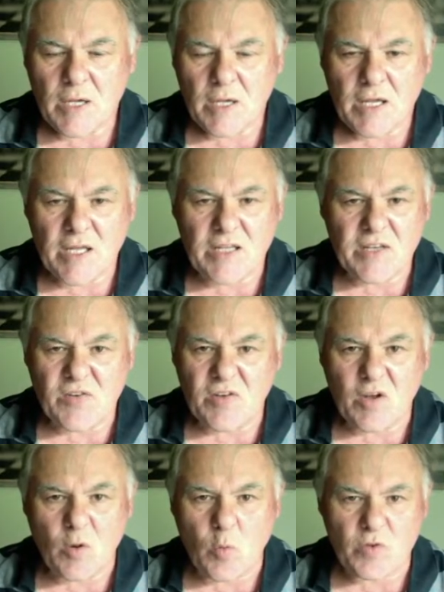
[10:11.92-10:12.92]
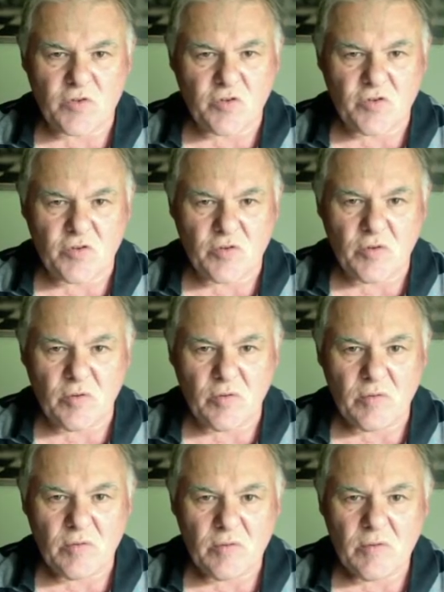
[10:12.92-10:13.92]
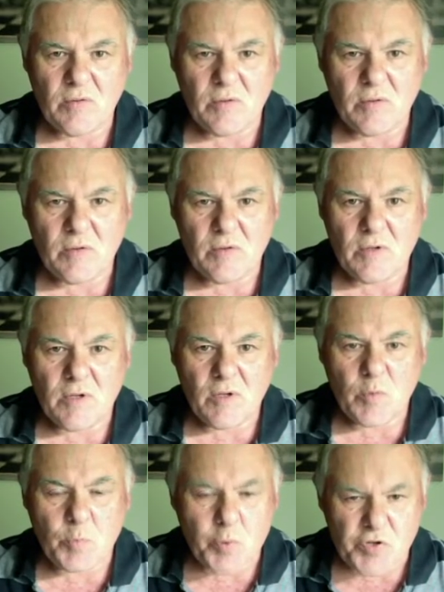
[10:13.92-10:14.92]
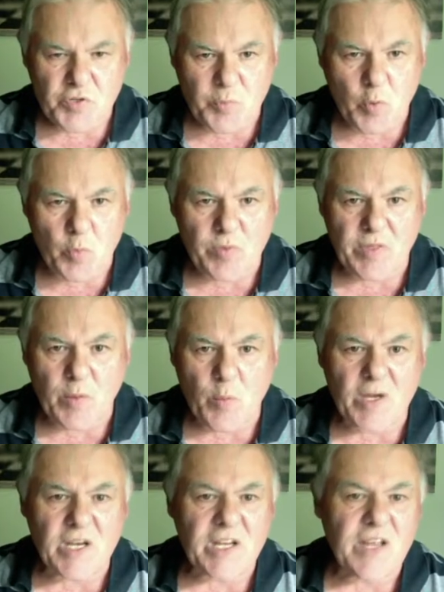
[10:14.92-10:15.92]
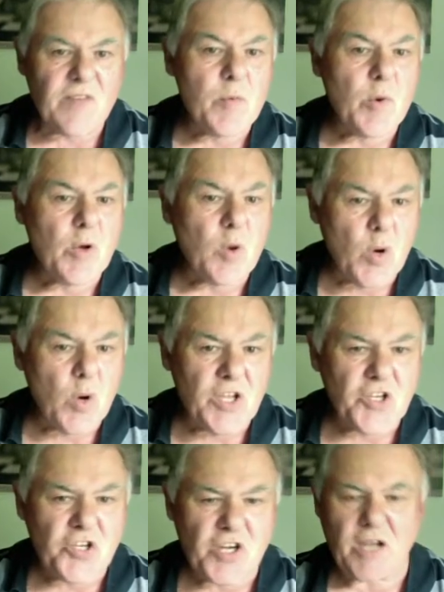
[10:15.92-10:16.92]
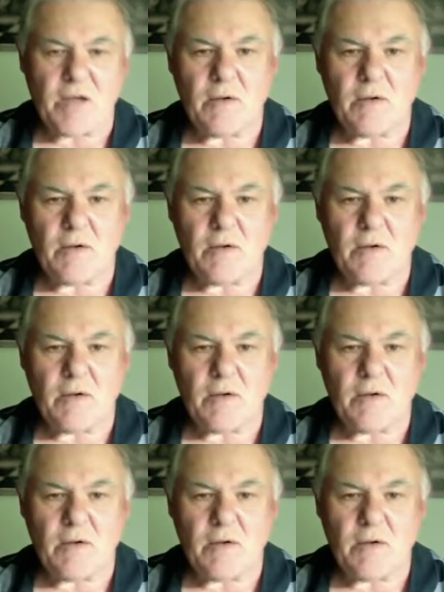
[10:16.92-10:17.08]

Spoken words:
He doesn't know what to do. We push the pawn, but then we're going to give him a queen check.